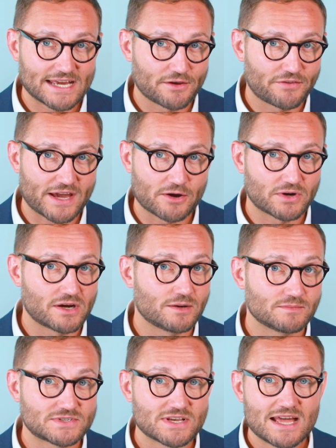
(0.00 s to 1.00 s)
health
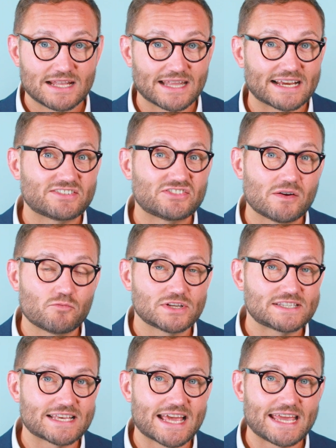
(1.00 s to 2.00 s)
outcomes, like
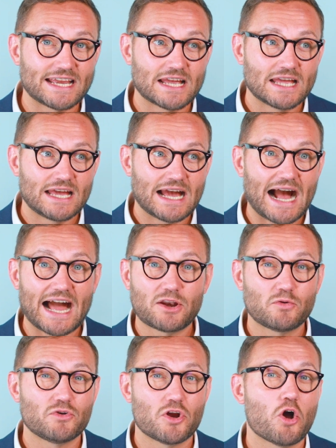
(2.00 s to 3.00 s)
someone saying, I
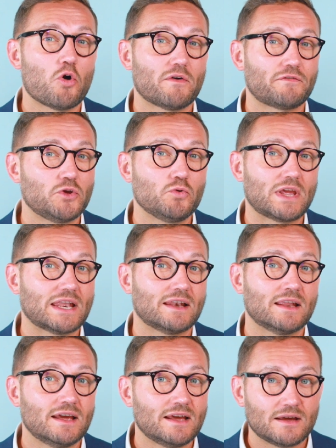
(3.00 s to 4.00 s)
don't know if you
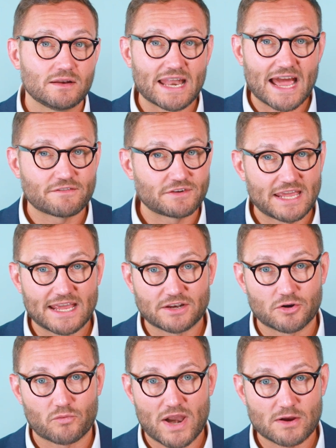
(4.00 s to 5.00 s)
can navigate
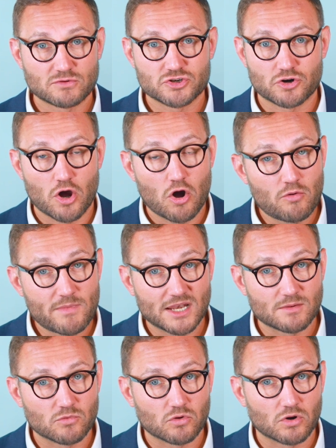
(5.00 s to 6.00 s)
around your home
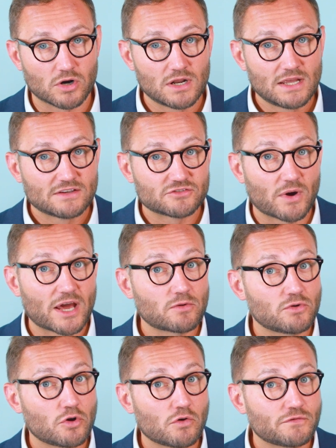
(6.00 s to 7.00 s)
anymore, so I
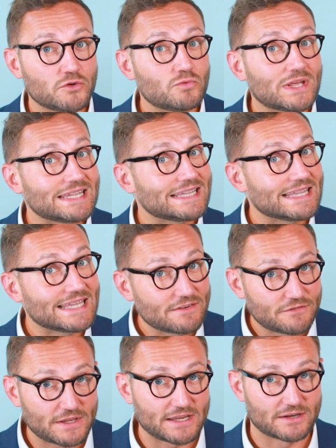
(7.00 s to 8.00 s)
don't know if you can
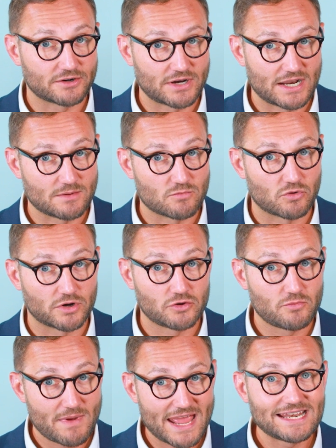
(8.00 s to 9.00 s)
live here anymore.
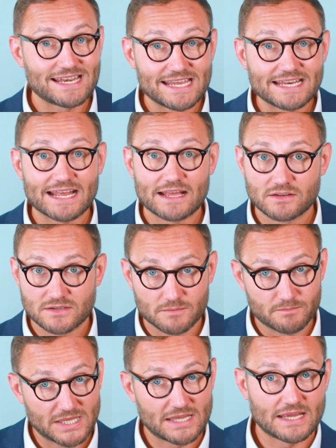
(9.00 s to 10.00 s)
You may need to
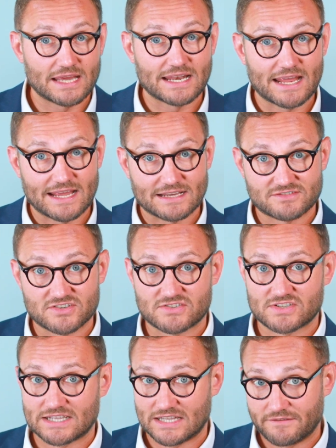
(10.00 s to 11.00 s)
be in an
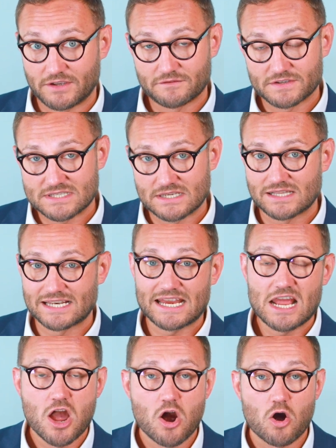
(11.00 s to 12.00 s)
assisted living facility